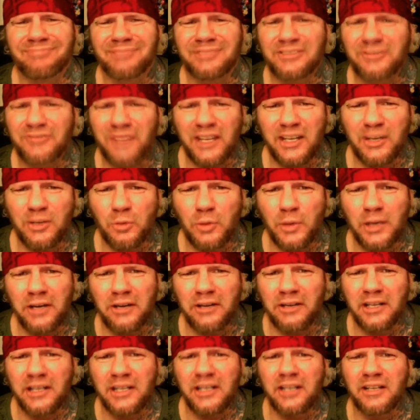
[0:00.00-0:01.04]
It's fucking
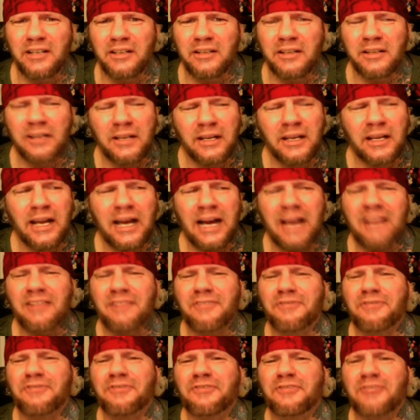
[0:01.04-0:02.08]
weird, isn't it? How the
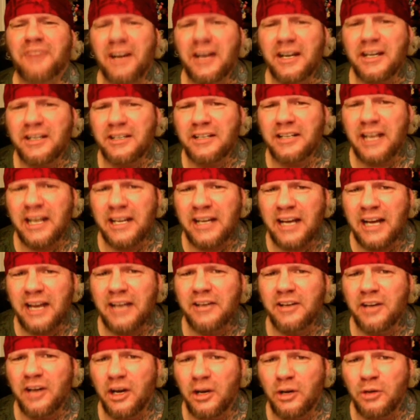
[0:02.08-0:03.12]
fuck could I
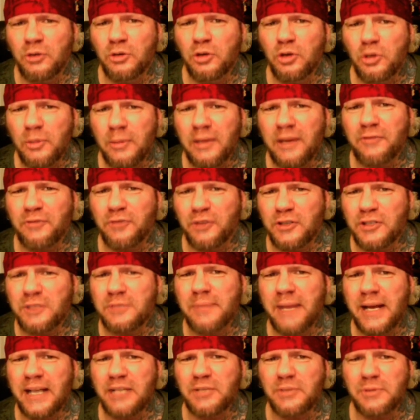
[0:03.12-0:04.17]
not know who my first
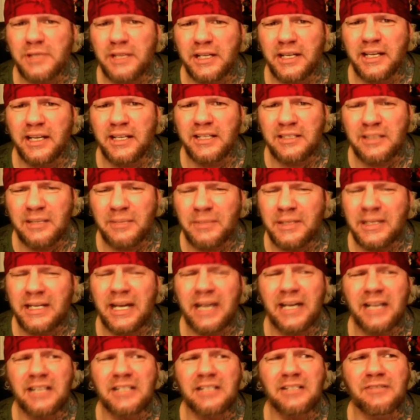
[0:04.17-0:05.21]
match was against? I mean,
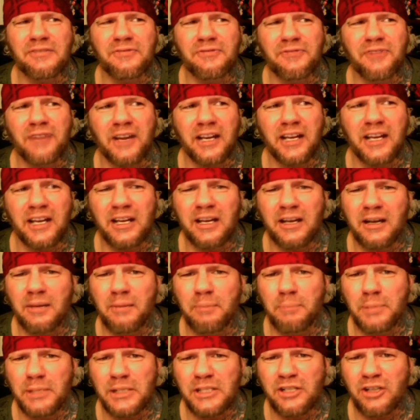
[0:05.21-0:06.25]
that is fucking
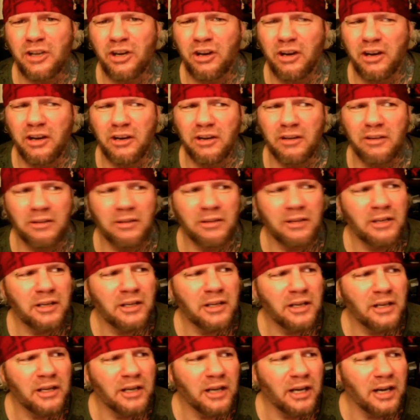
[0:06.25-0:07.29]
bizarre.
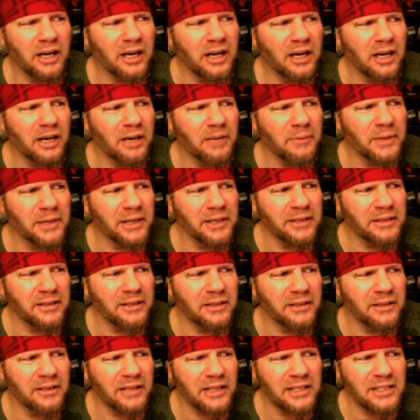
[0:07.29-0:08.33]
I
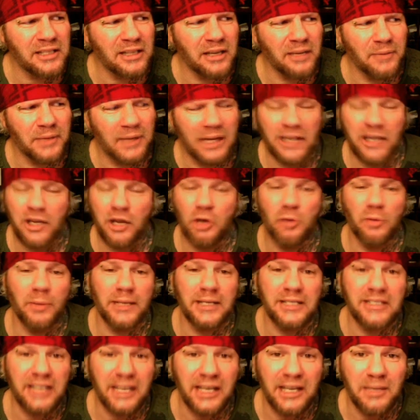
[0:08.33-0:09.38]
know who my
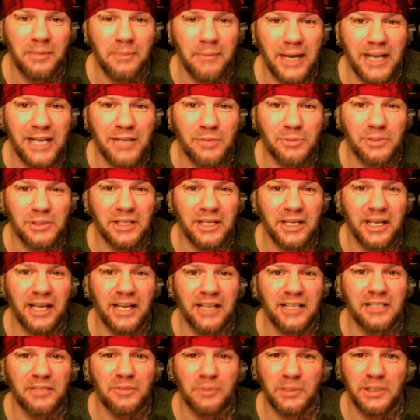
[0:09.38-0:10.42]
second match was
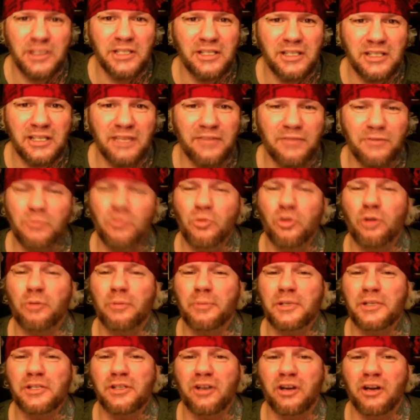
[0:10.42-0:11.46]
against, which is even more
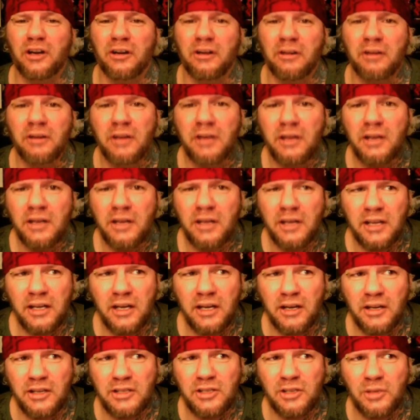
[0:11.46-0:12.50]
bizarre.
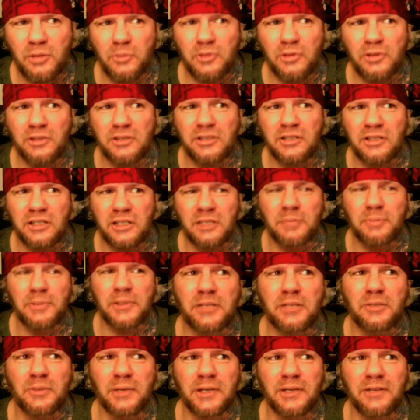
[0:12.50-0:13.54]
It's
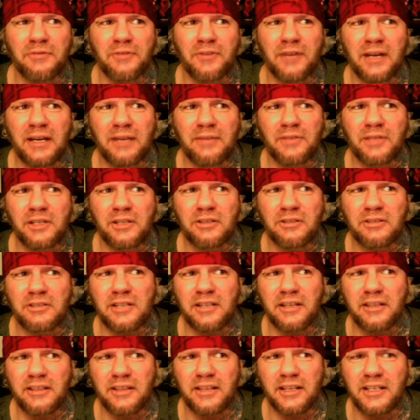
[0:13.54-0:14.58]
25 years,
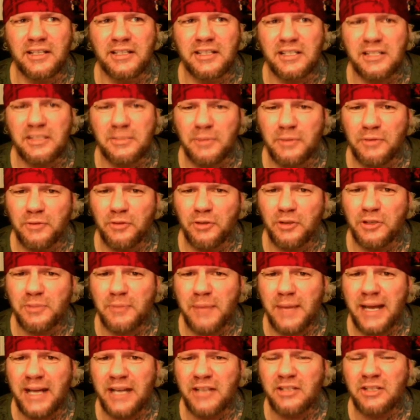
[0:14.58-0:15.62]
I think, since my first
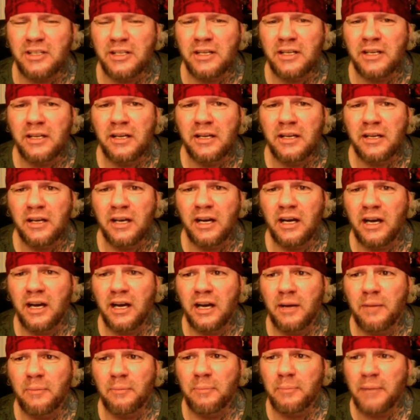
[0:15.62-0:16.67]
match.
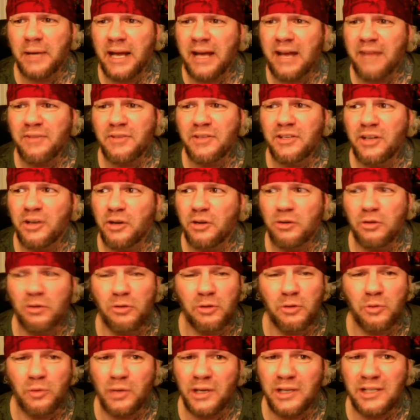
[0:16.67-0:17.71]
But I haven't known who
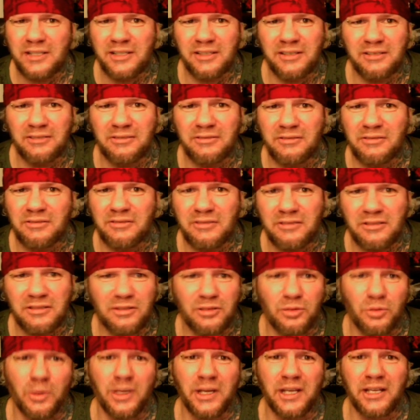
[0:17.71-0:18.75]
it was in
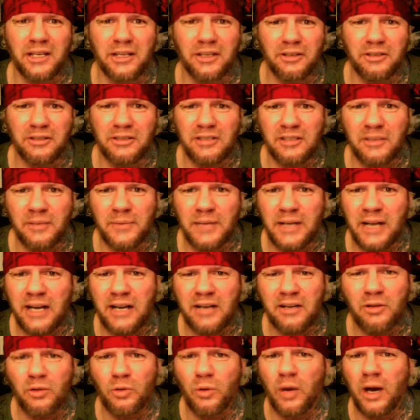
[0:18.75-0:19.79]
20 years. I mean, I
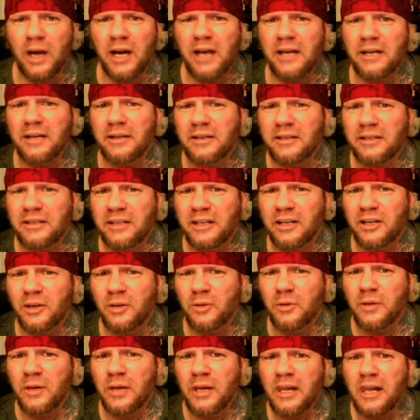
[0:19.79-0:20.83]
don't know why,
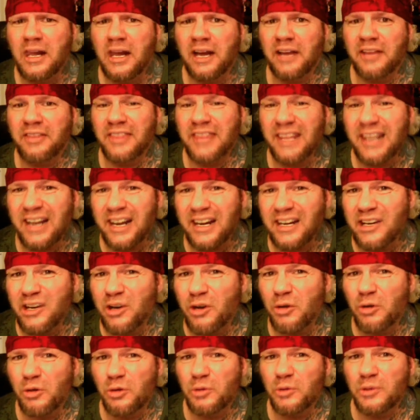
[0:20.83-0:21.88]
I think I know
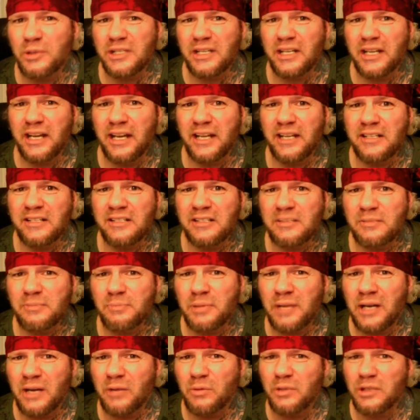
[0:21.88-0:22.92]
who it was against,
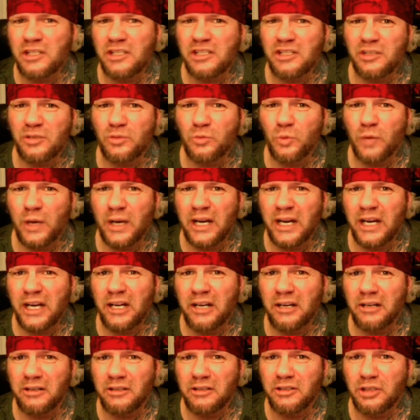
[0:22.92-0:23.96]
but I wouldn't
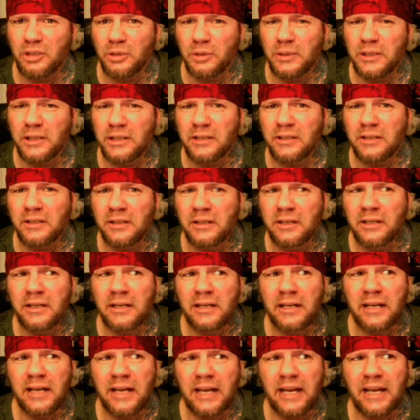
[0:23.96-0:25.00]
swear to it.
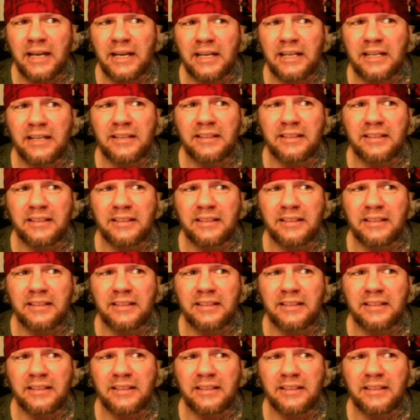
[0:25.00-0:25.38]
And